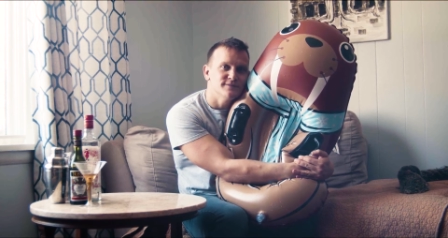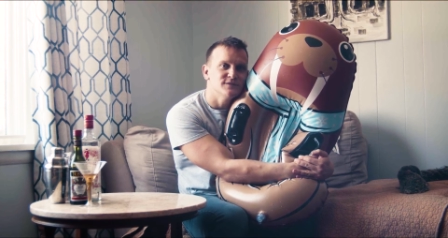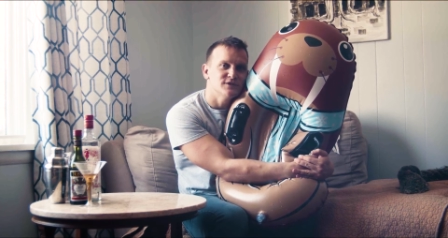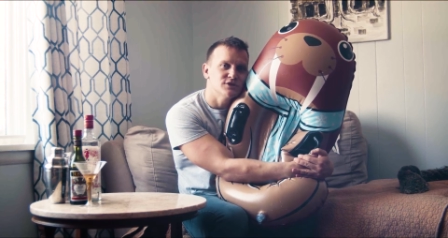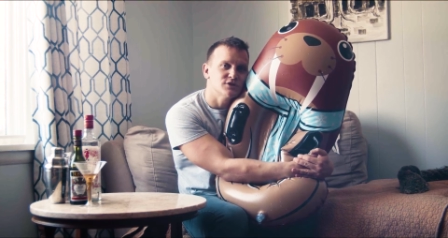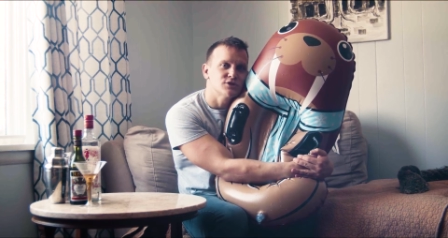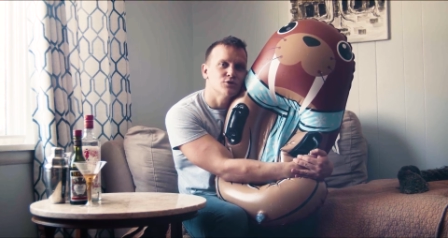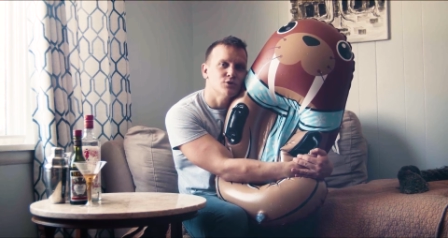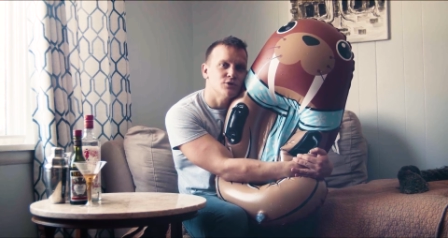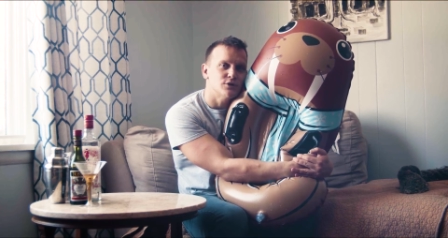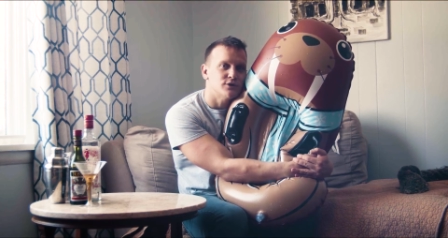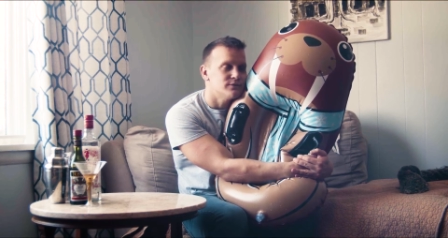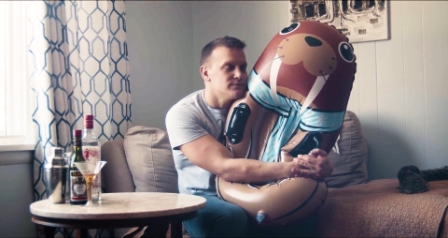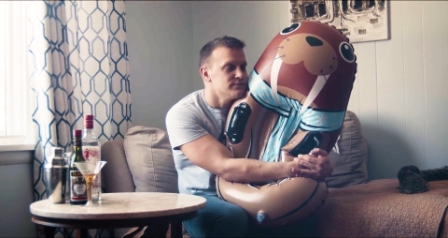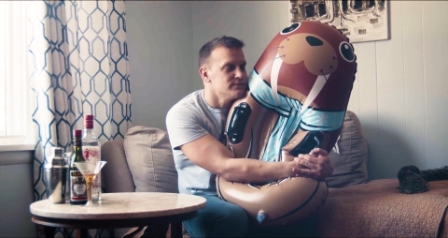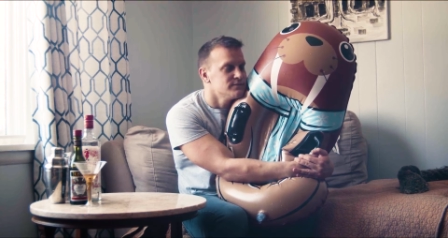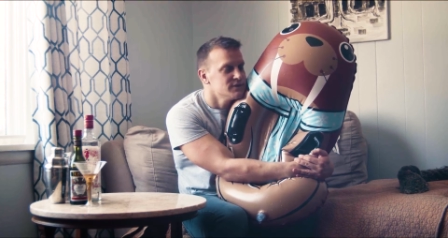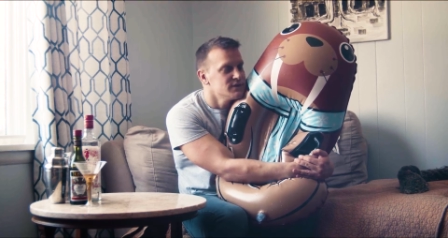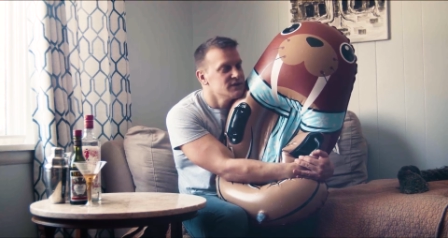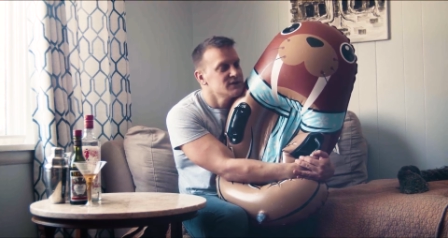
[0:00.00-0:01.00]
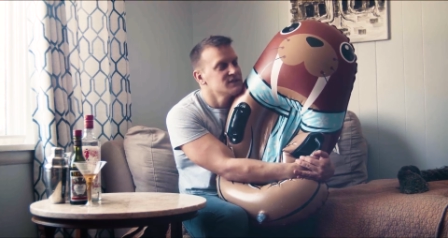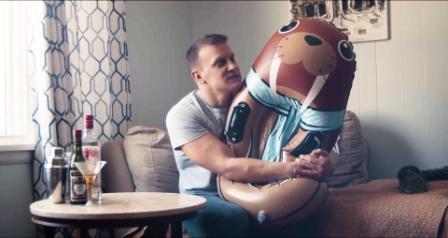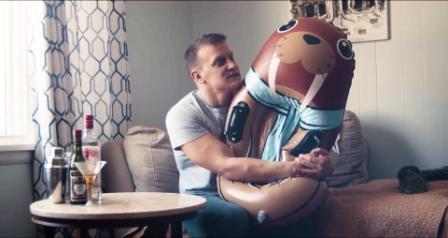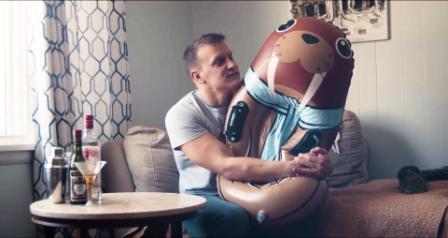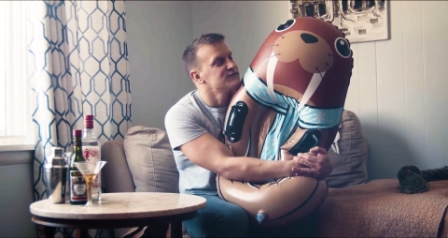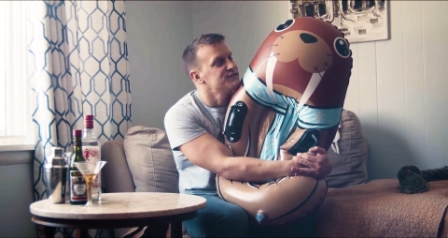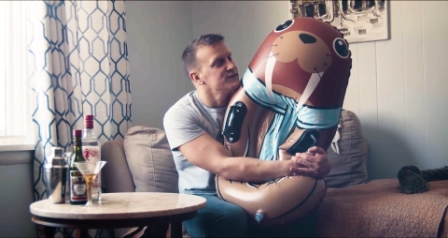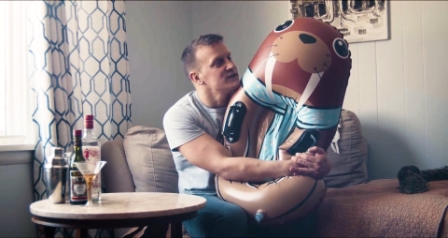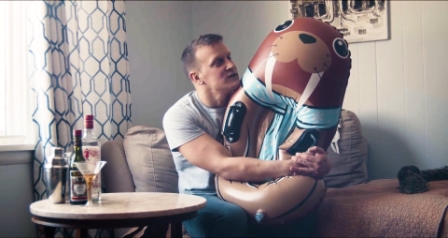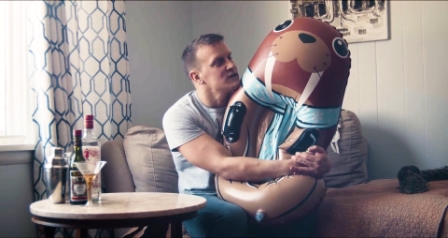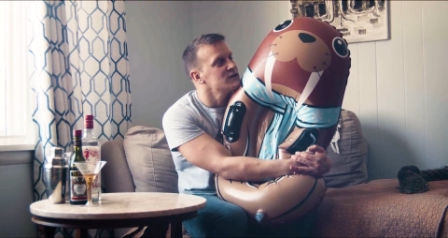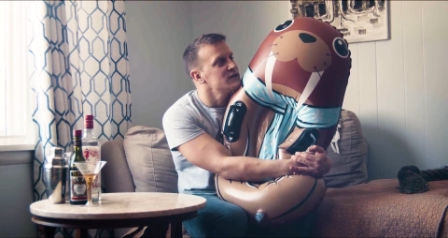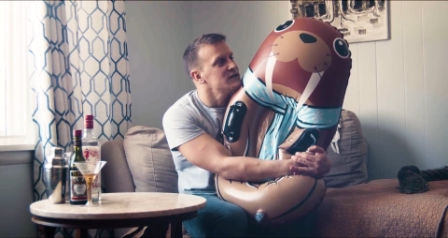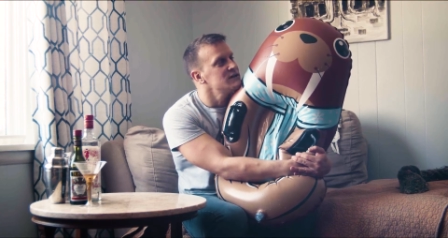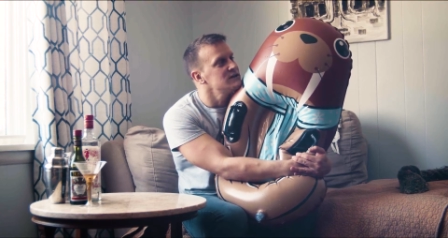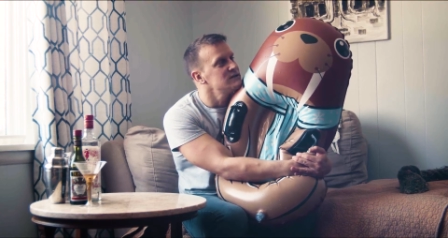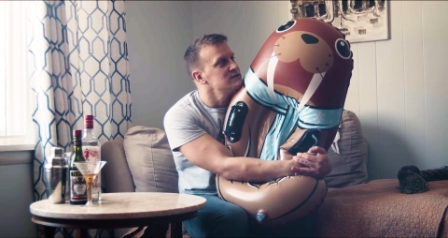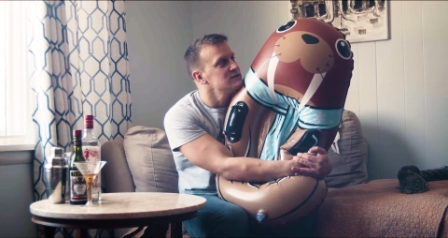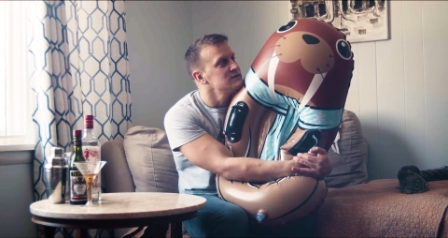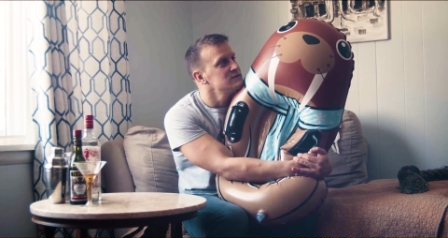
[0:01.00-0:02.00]
It's cool. Does it feel
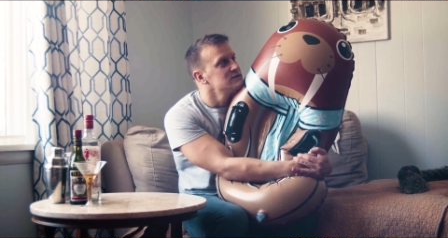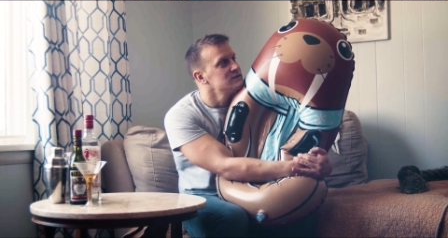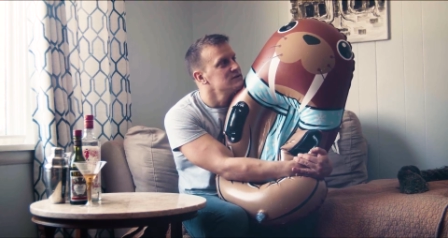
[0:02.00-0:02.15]
good?